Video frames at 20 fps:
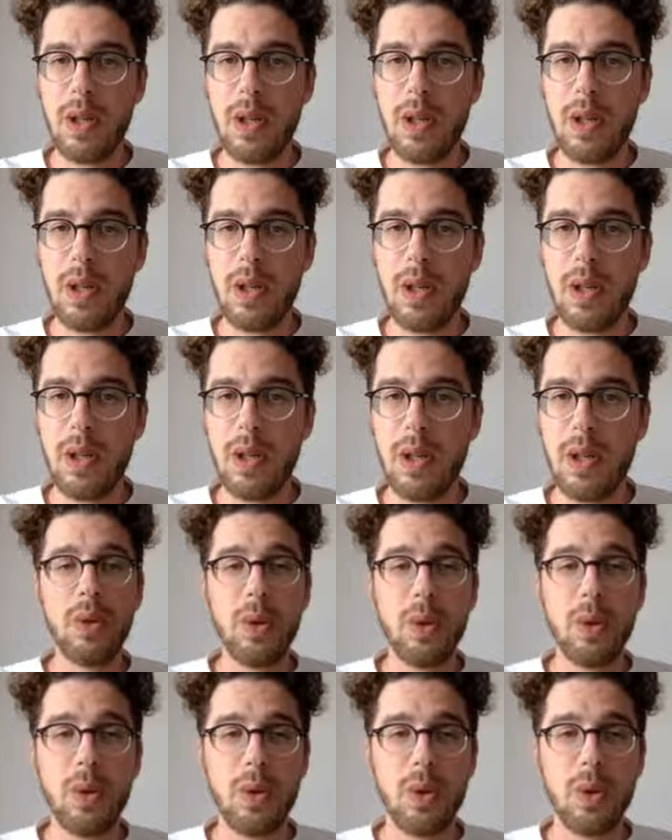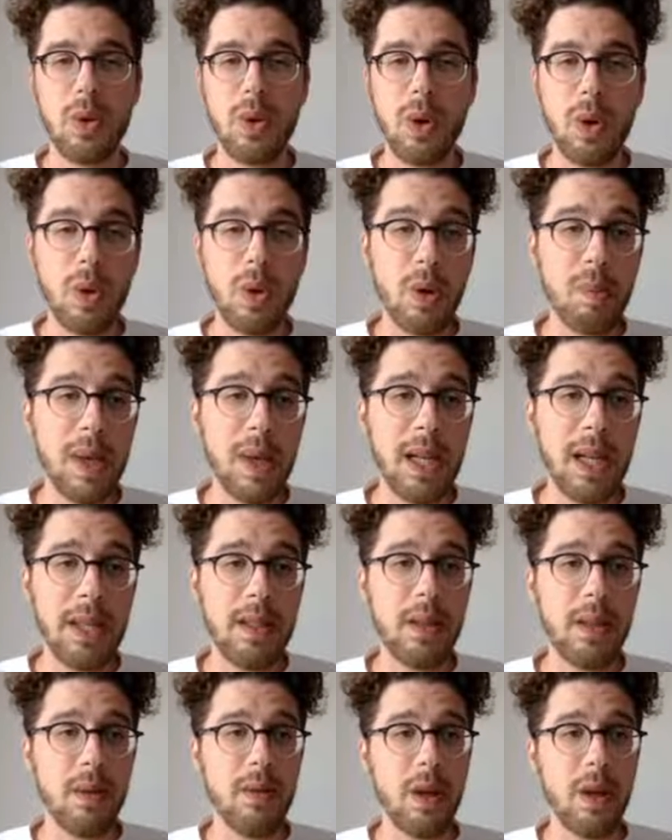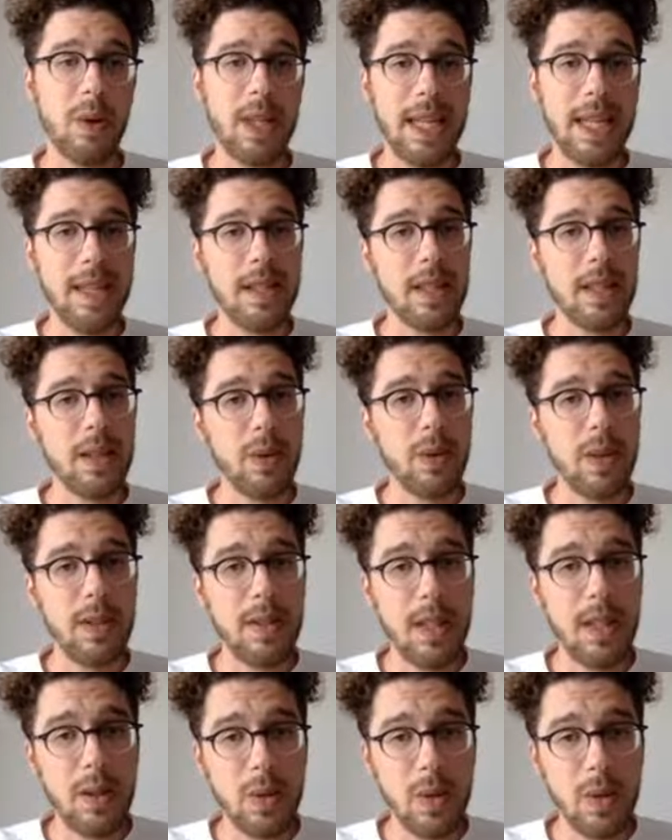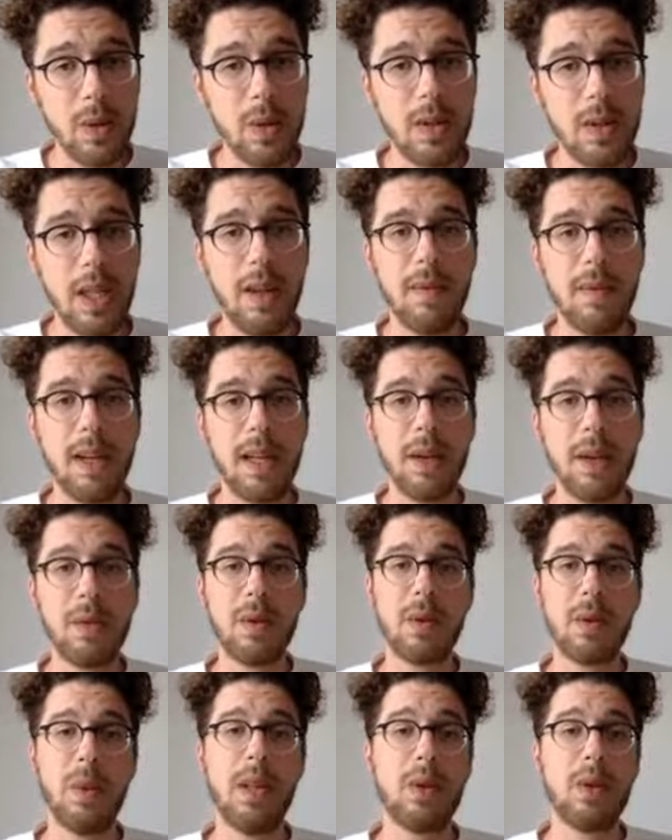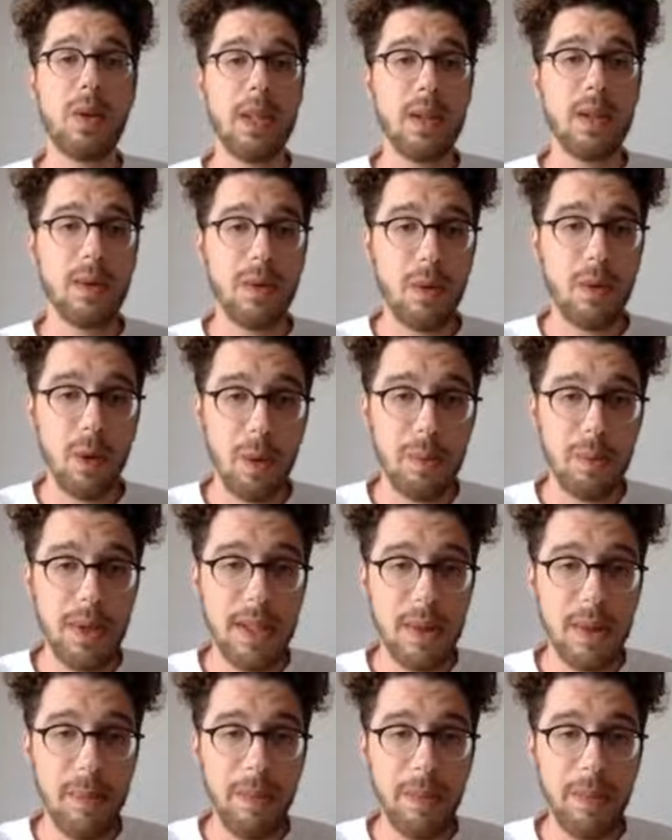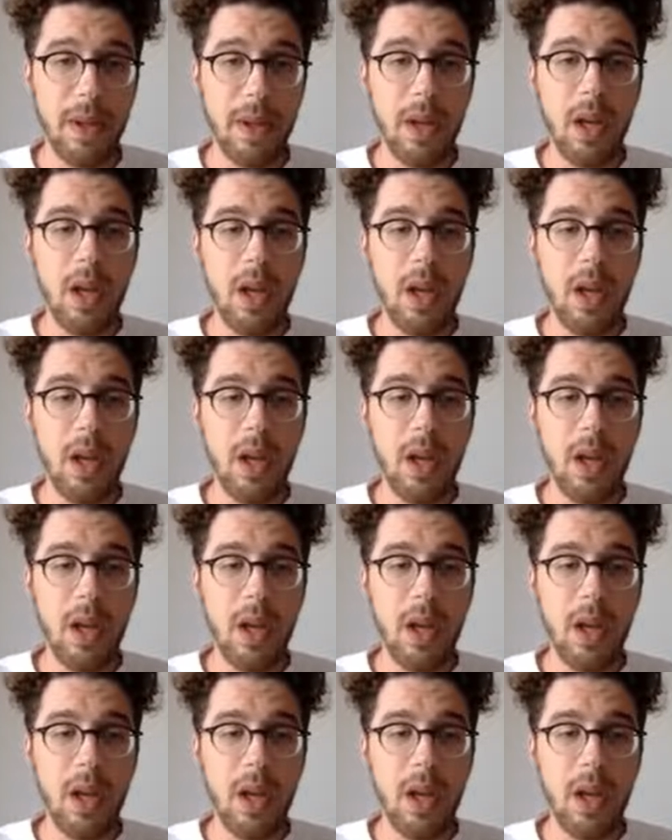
However, due to non-normality of our data and residuals, even after we transformed them,